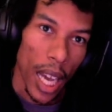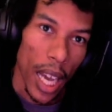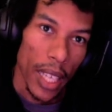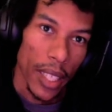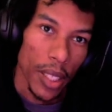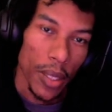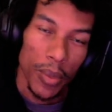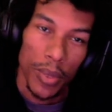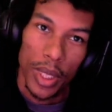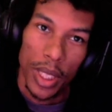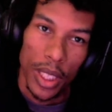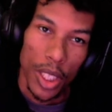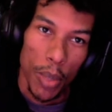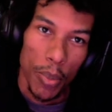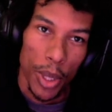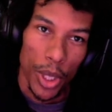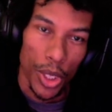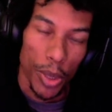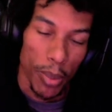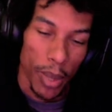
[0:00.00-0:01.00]
don't really know
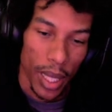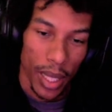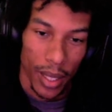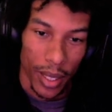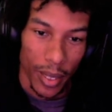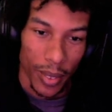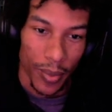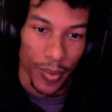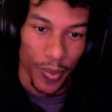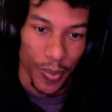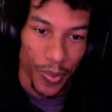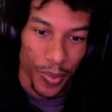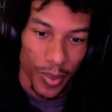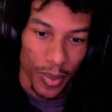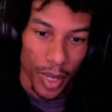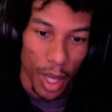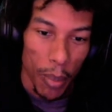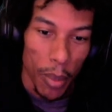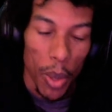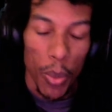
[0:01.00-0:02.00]
much about her.
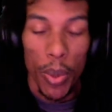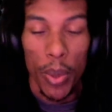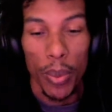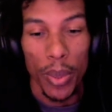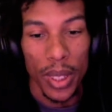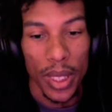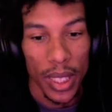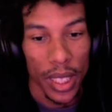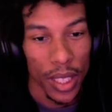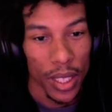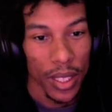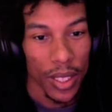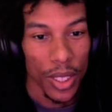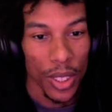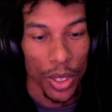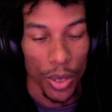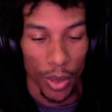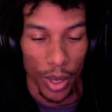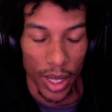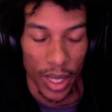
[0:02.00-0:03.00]
But we will see her in the
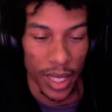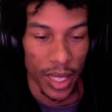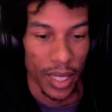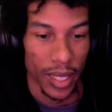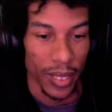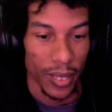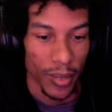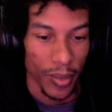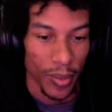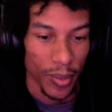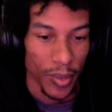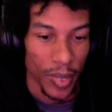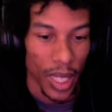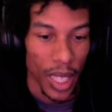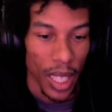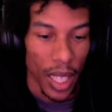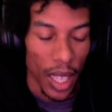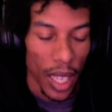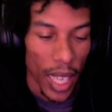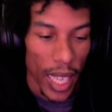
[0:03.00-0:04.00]
storyline.
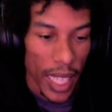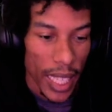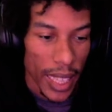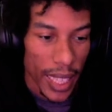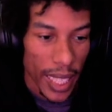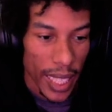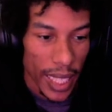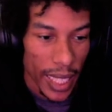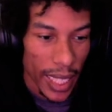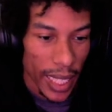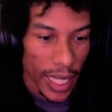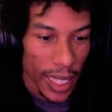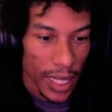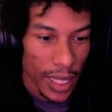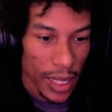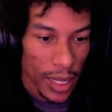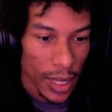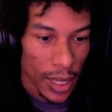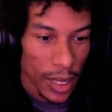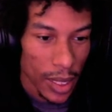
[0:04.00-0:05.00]
And then
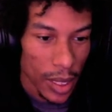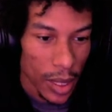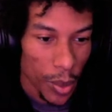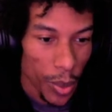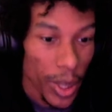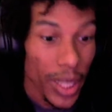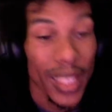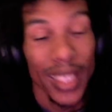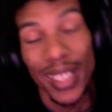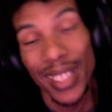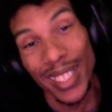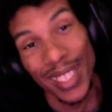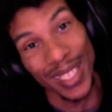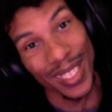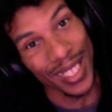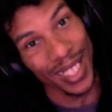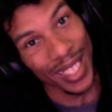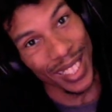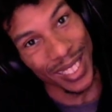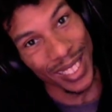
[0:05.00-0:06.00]
we did see
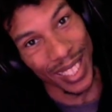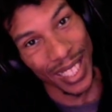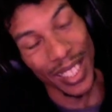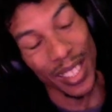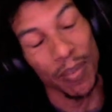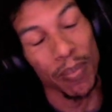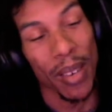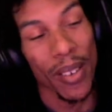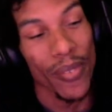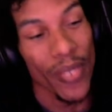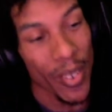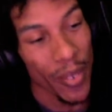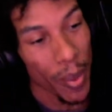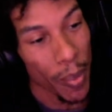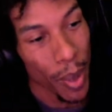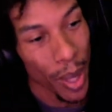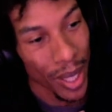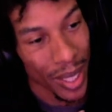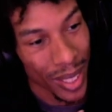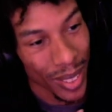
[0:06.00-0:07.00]
Xalatoth, my favorite
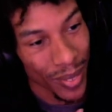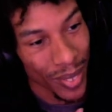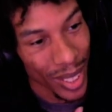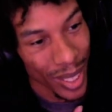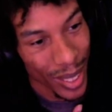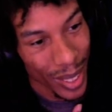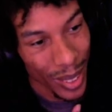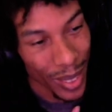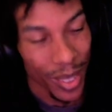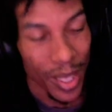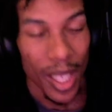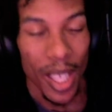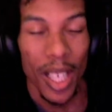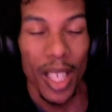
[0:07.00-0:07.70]
part of the video.